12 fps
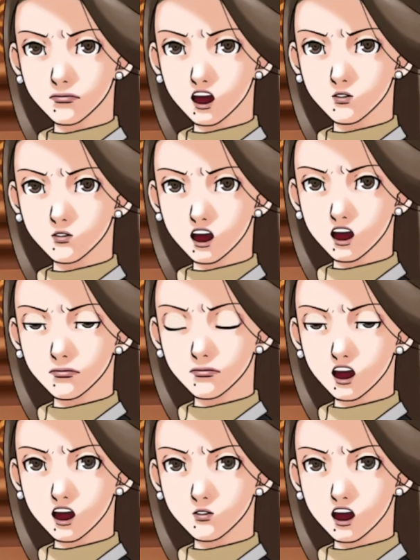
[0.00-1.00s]
Be sure to
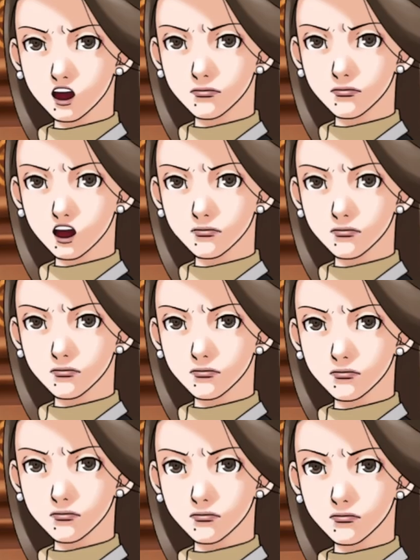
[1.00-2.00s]
pay attention to any
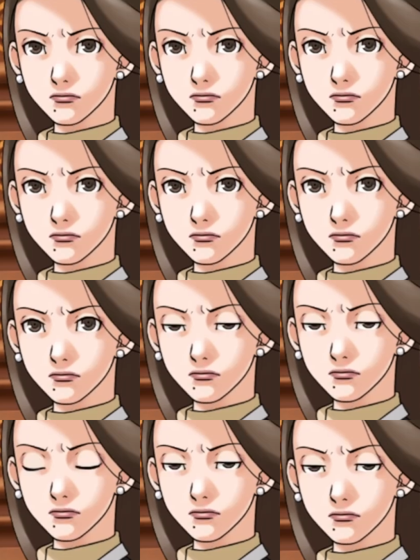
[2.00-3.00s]
evidence
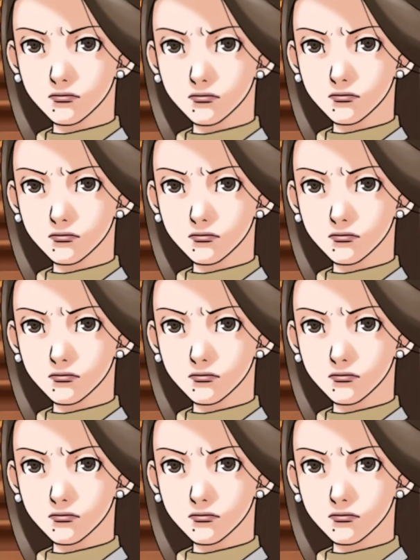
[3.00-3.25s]
added during the